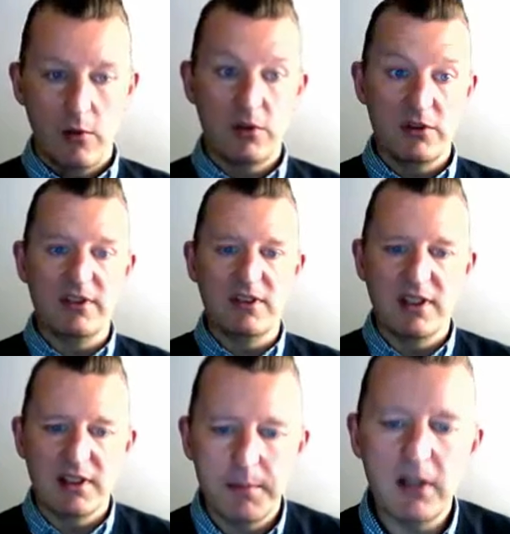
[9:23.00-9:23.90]
if you were to
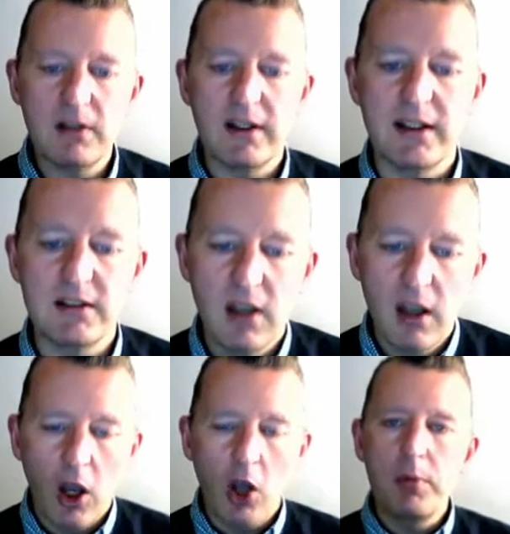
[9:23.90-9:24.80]
visit these
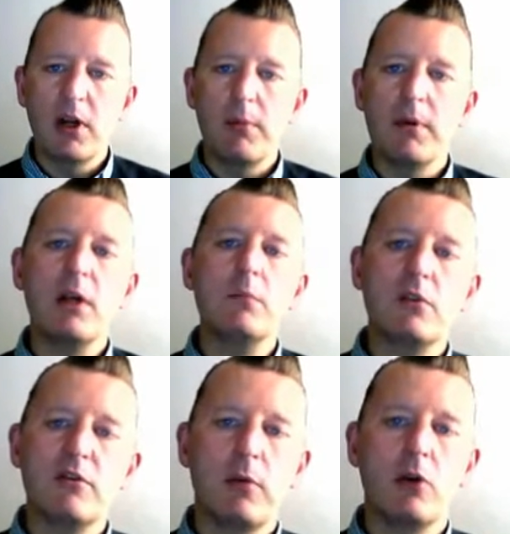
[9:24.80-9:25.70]
buildings, open up a
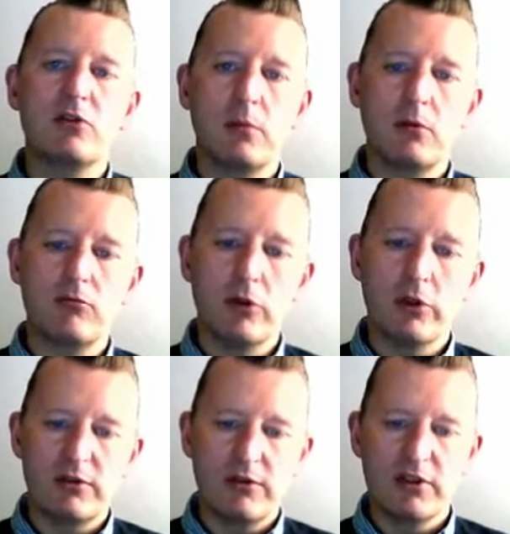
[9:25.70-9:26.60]
number of possible
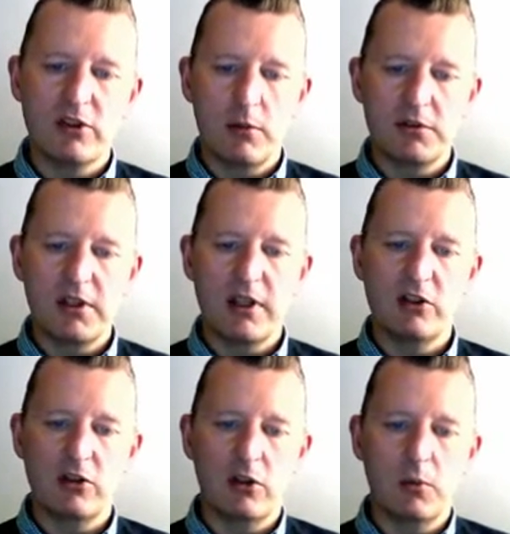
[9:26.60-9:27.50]
routes for
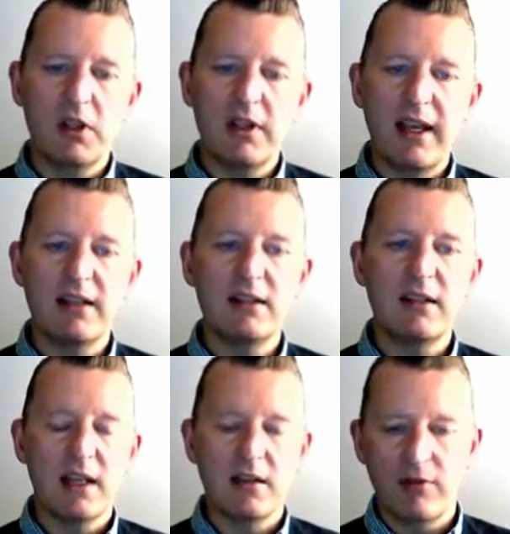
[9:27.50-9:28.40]
interpretation. On the one
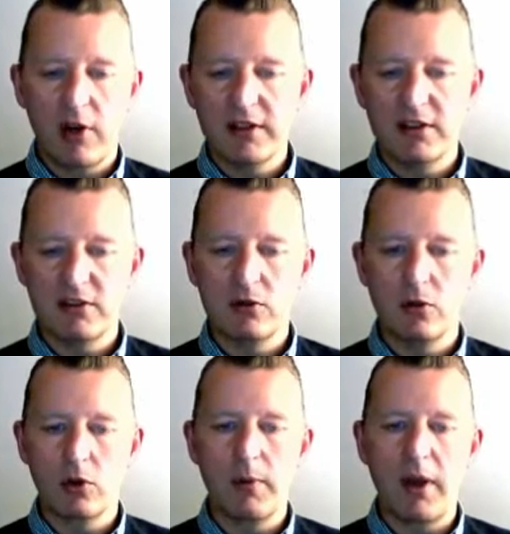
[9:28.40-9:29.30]
hand, they invite us
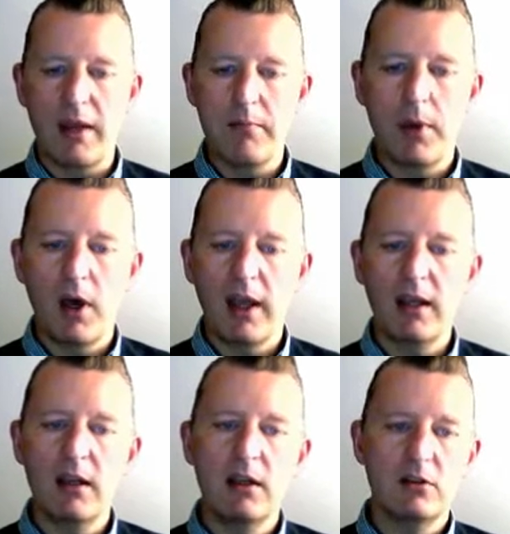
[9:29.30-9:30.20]
to talk about
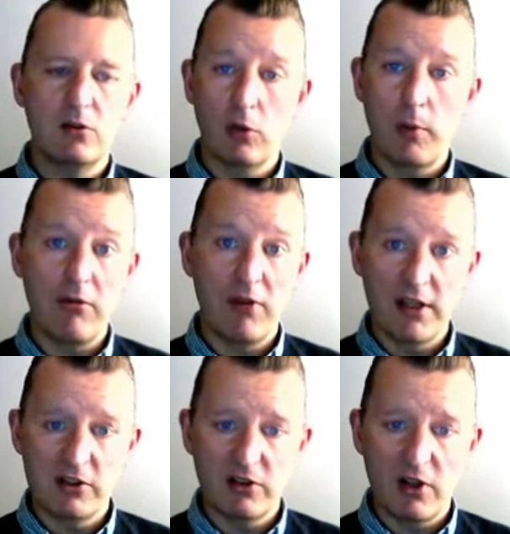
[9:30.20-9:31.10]
empire, to talk
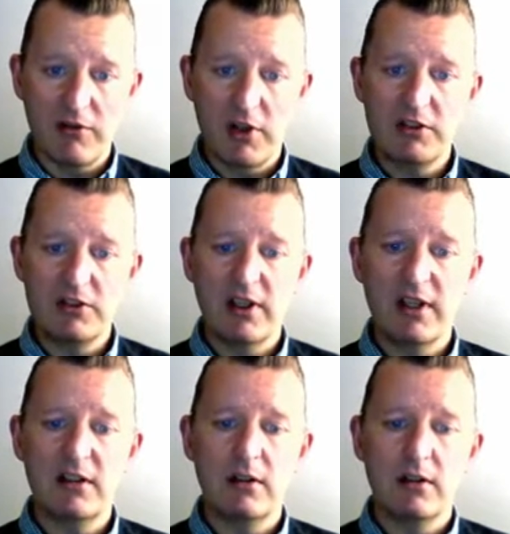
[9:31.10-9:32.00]
about religious
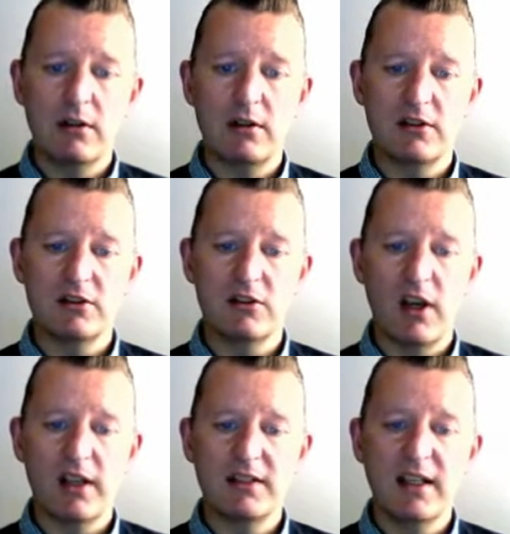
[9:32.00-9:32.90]
diversity in the
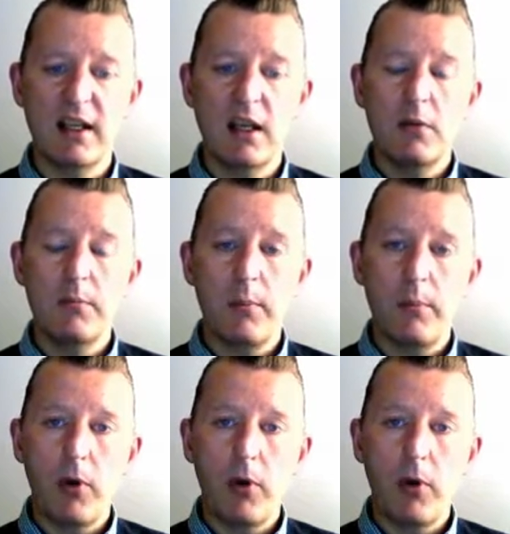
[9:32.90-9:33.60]
society,